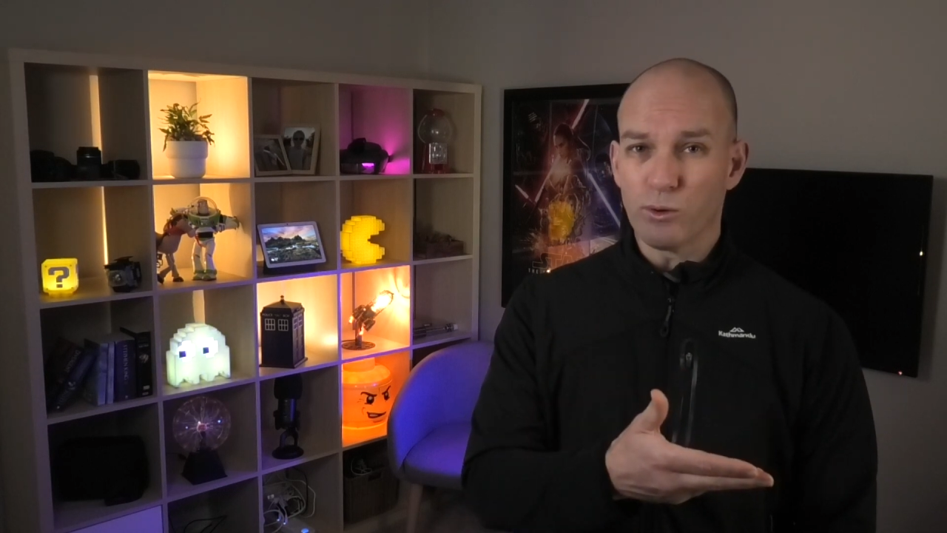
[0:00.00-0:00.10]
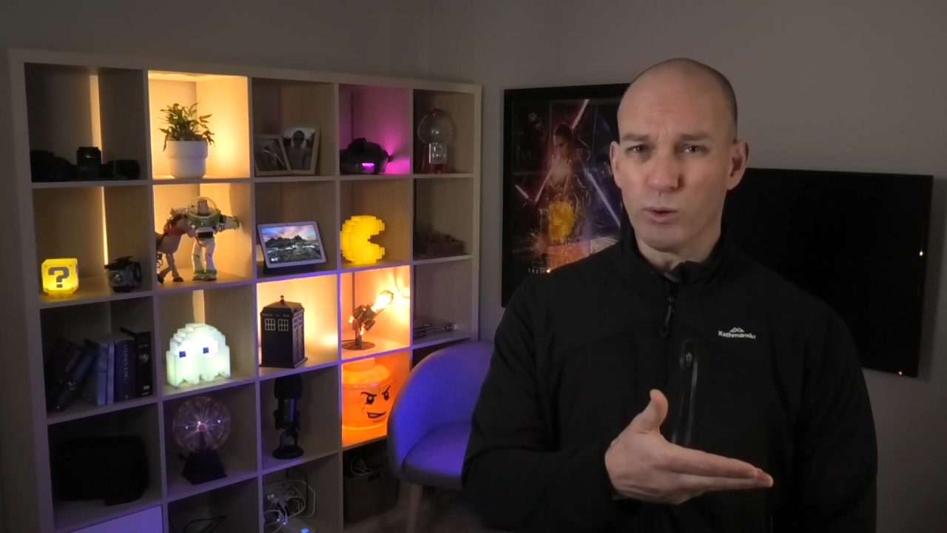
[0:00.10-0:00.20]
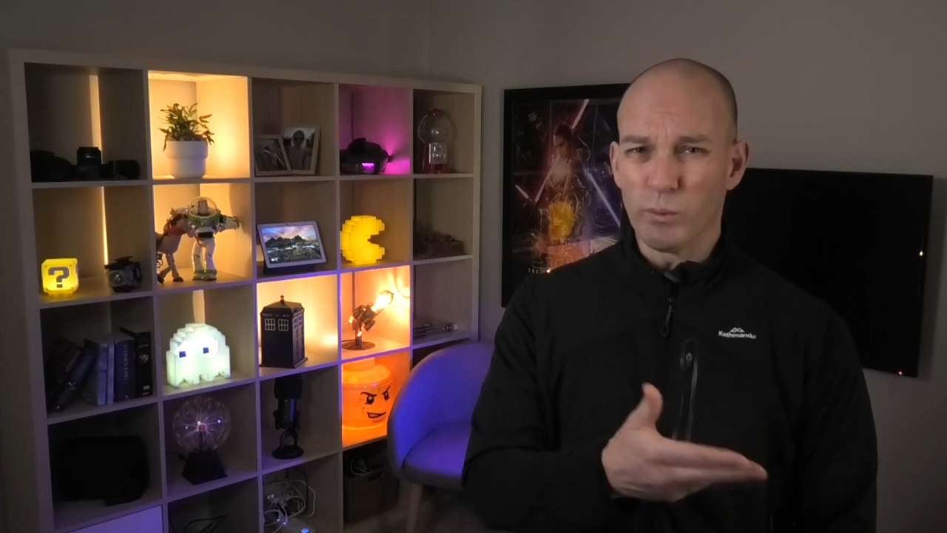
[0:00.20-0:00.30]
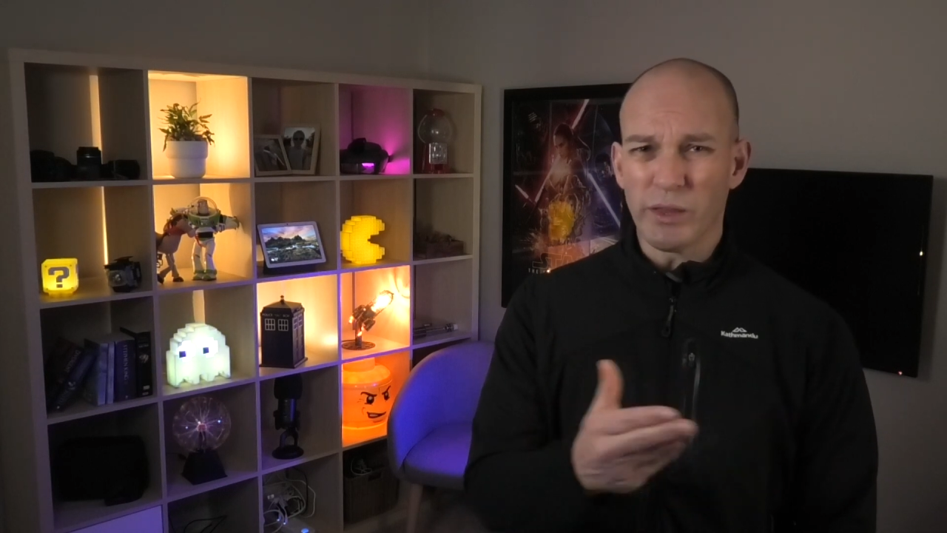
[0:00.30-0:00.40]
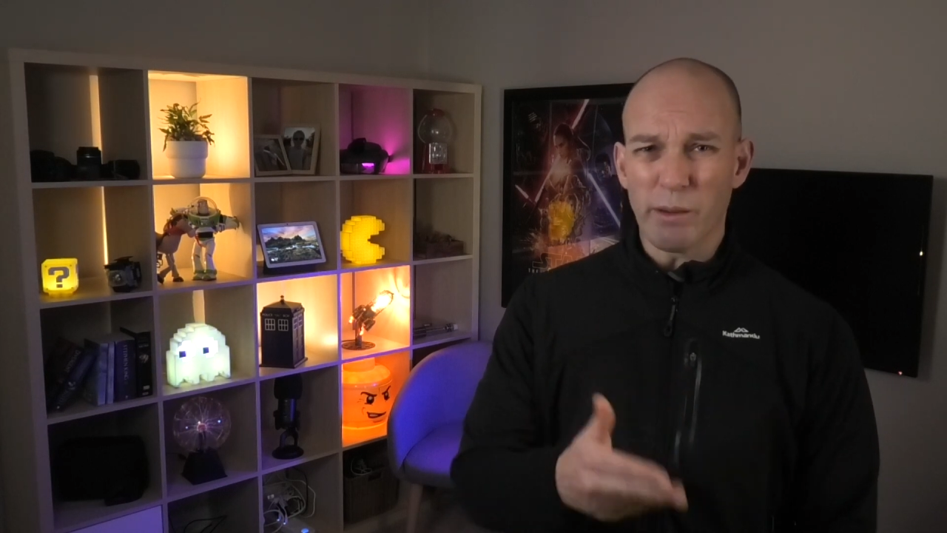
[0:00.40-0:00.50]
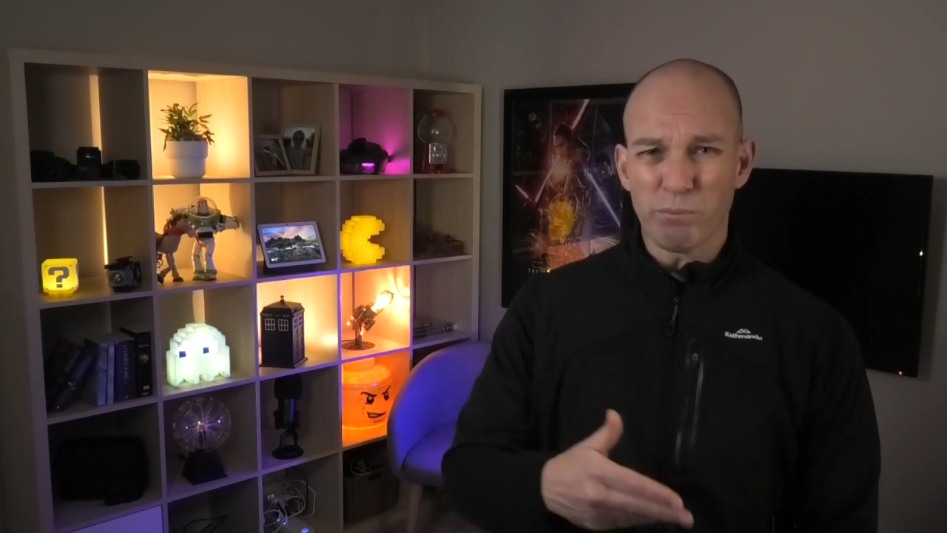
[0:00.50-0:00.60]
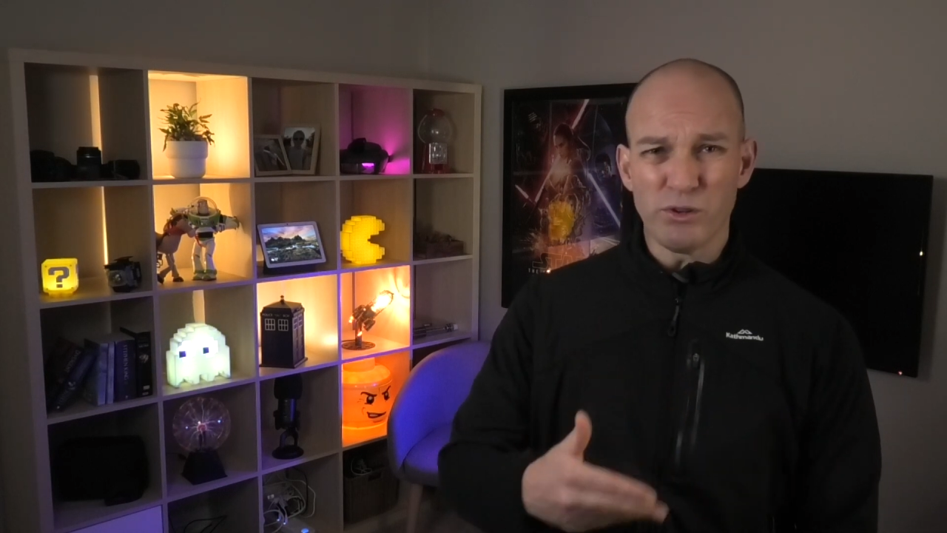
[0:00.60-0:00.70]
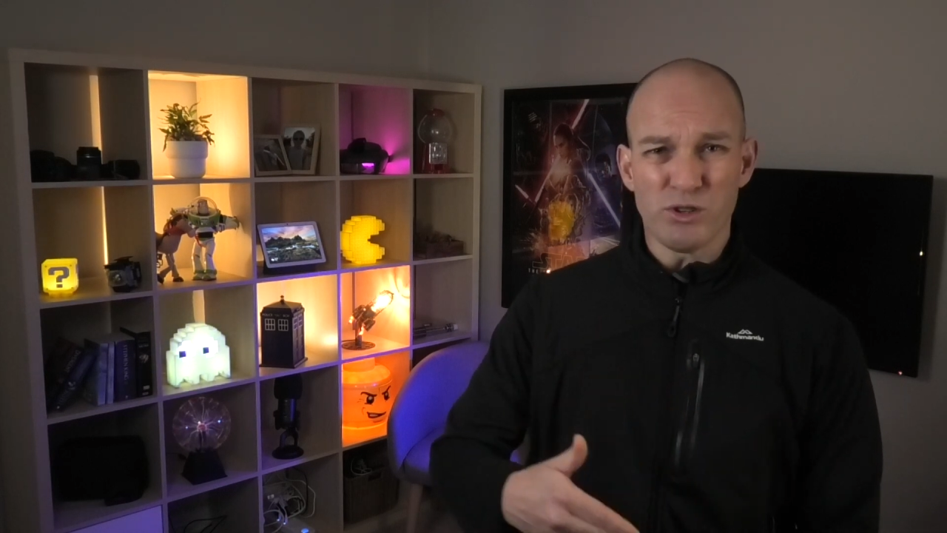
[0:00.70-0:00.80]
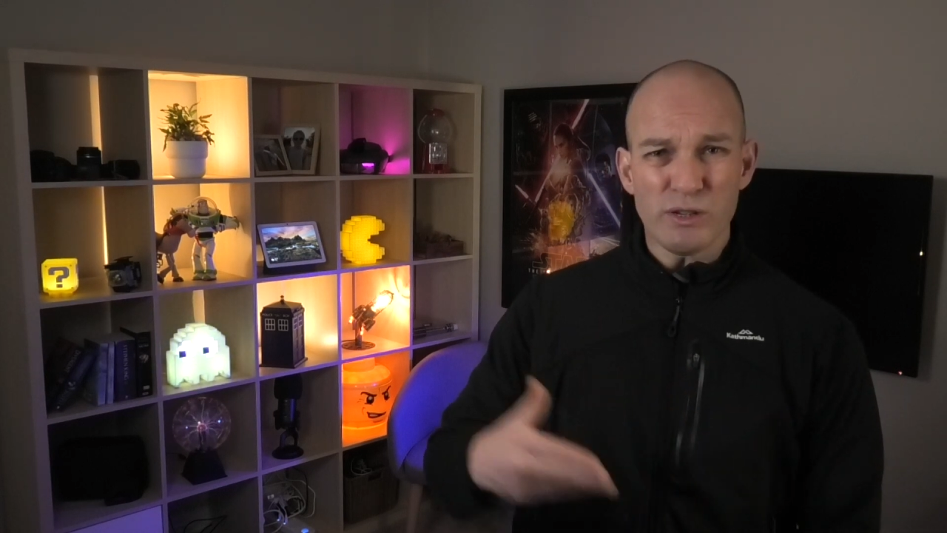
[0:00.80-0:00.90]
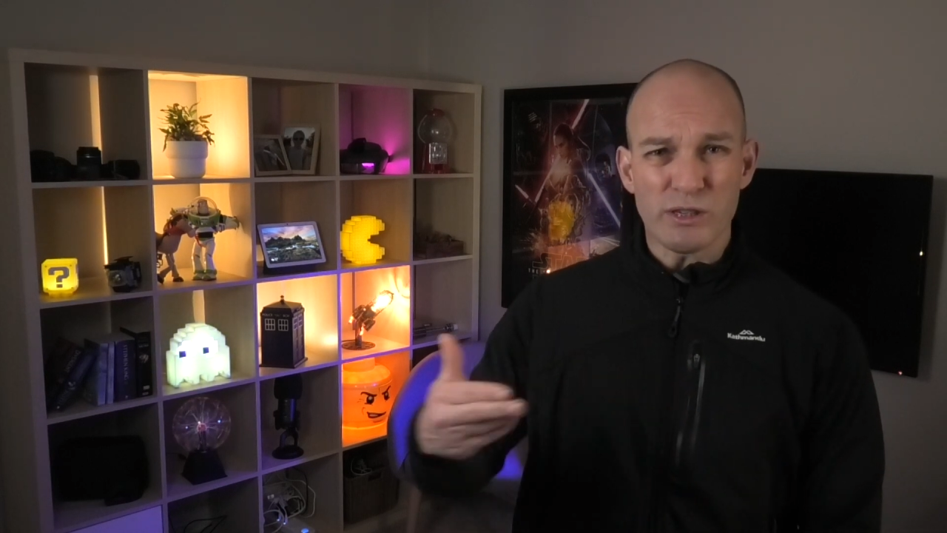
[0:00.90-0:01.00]
or they
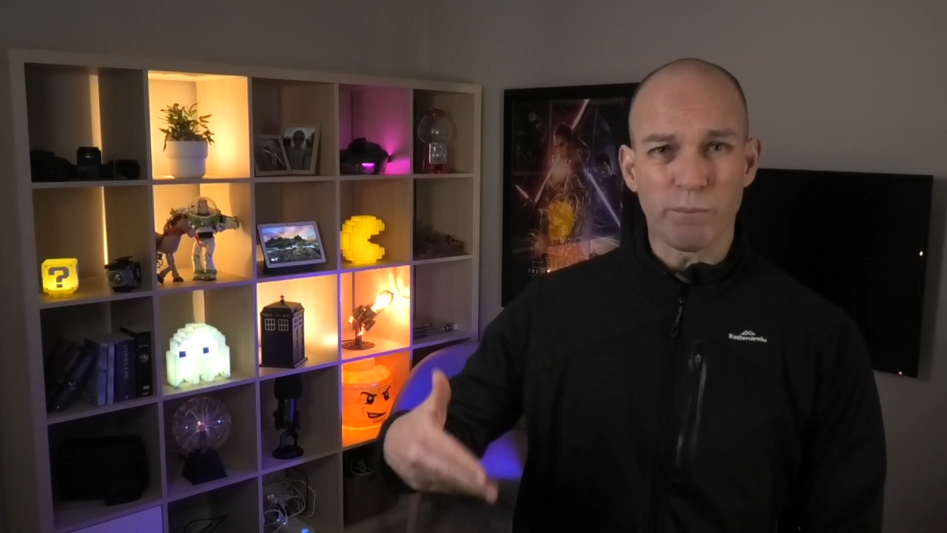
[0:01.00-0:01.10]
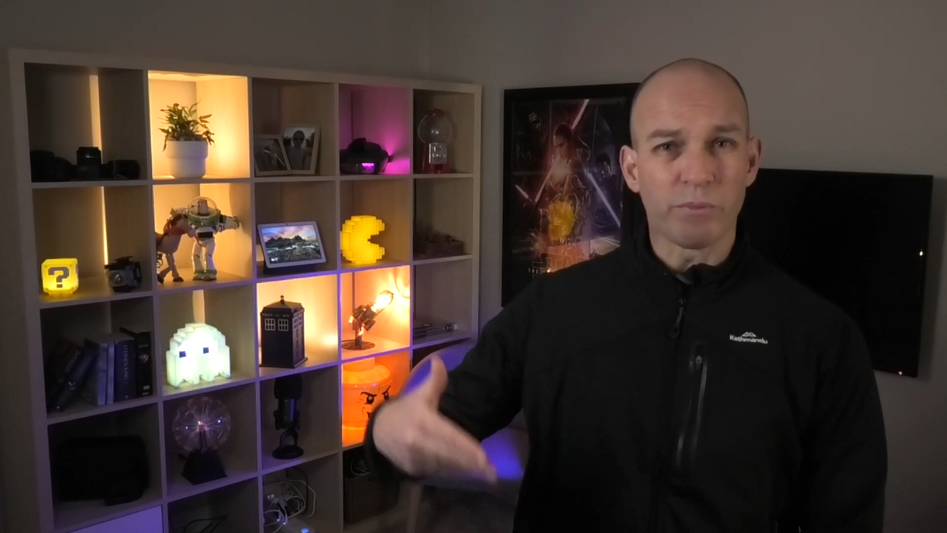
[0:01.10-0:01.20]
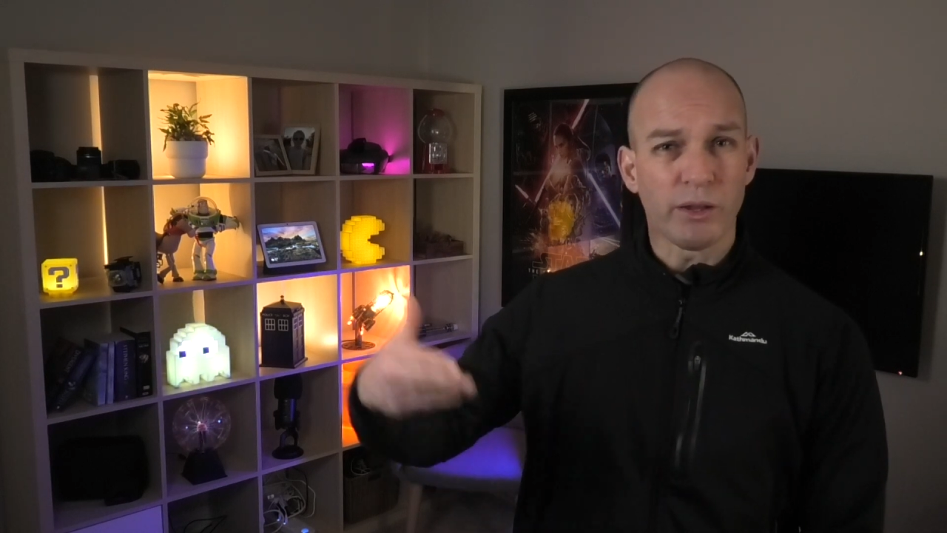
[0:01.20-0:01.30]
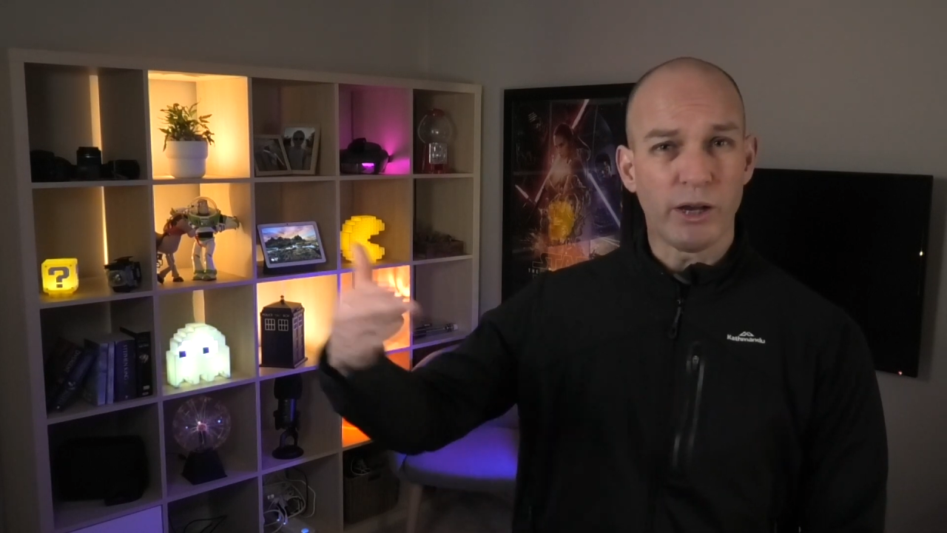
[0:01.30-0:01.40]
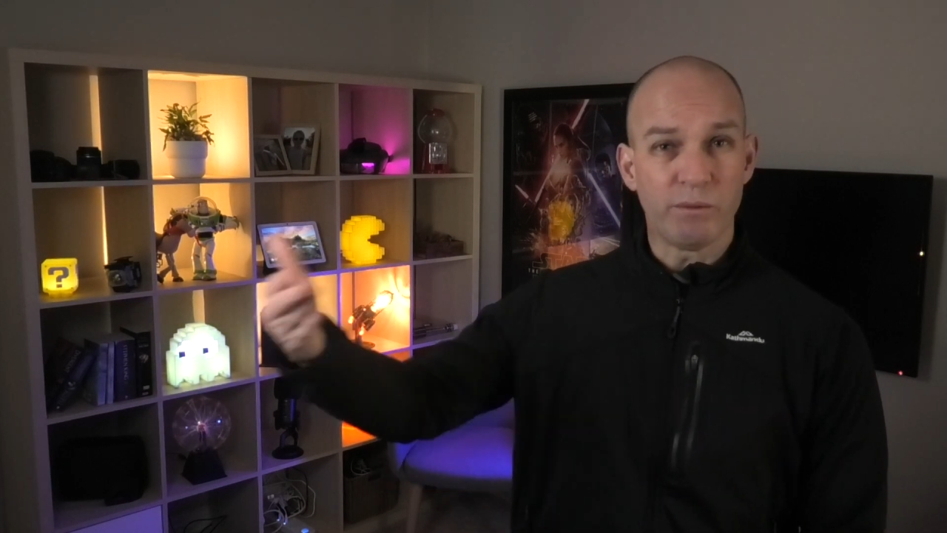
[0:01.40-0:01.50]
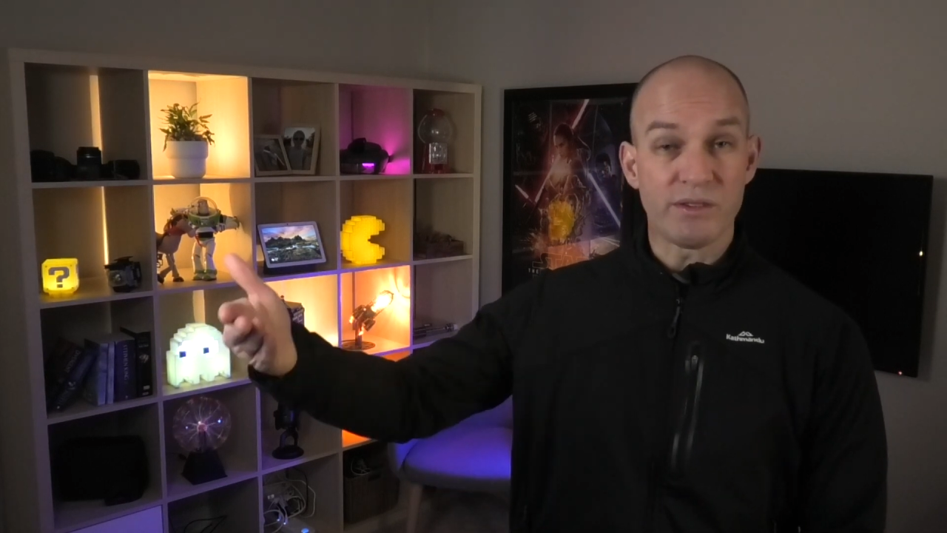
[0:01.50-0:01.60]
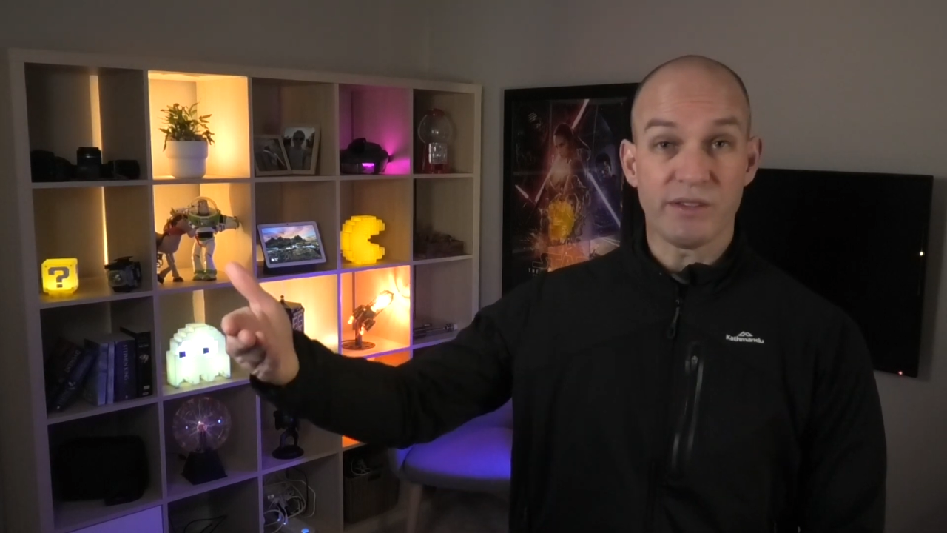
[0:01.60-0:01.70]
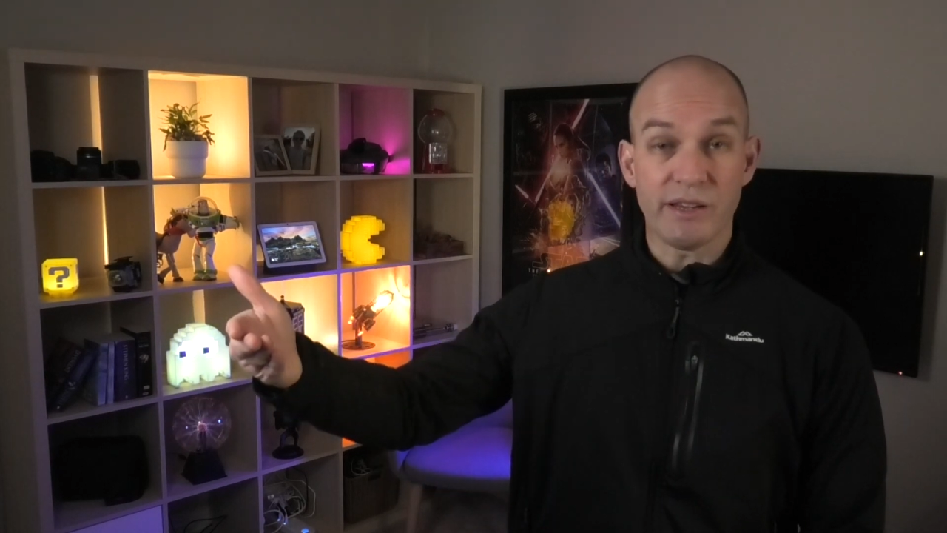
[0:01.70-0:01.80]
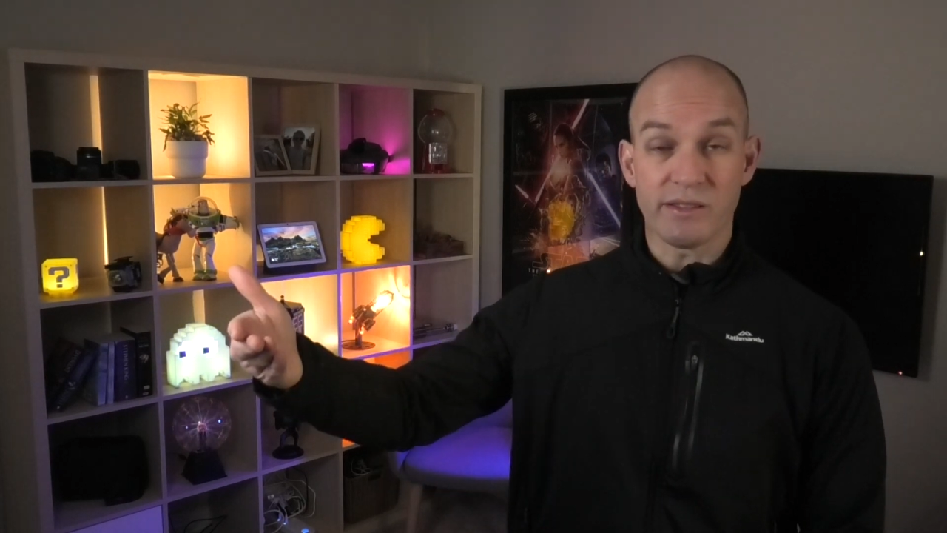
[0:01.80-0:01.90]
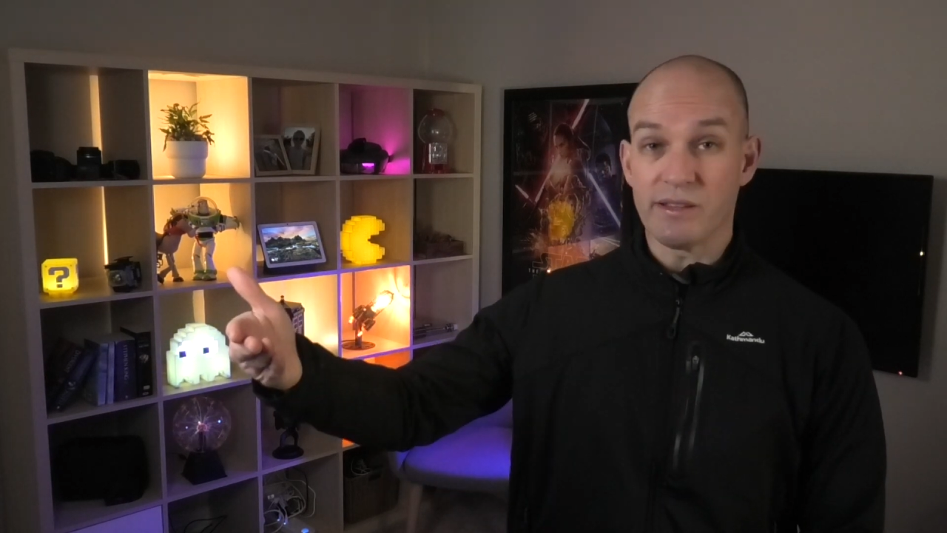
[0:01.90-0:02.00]
produce them overseas,